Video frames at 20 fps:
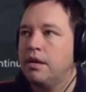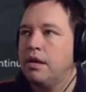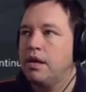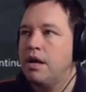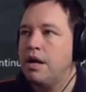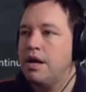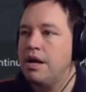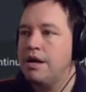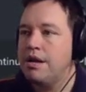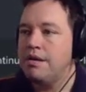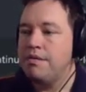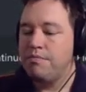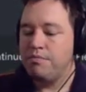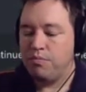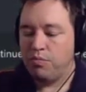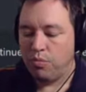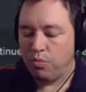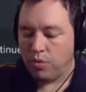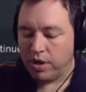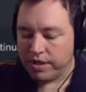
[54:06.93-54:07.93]
One of
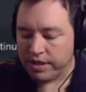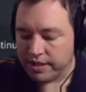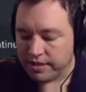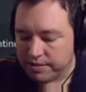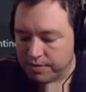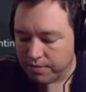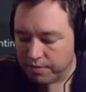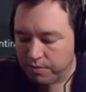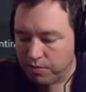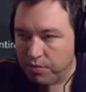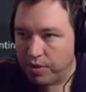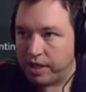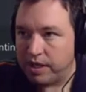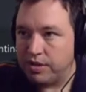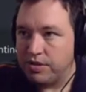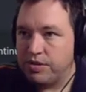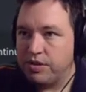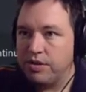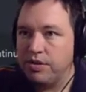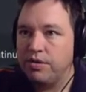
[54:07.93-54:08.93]
the things that we
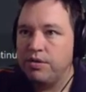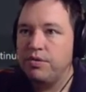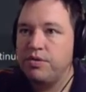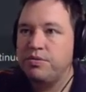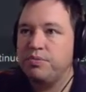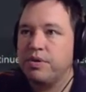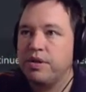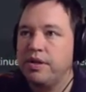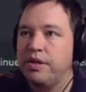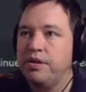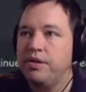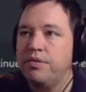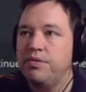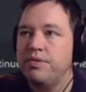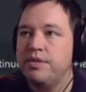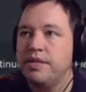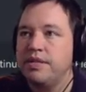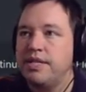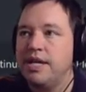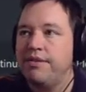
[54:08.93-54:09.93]
can do is we're going to
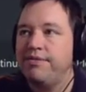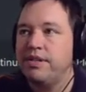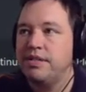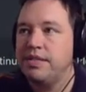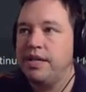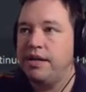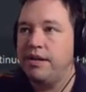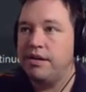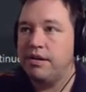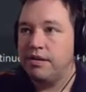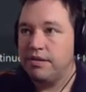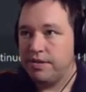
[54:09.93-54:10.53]
use the dev container.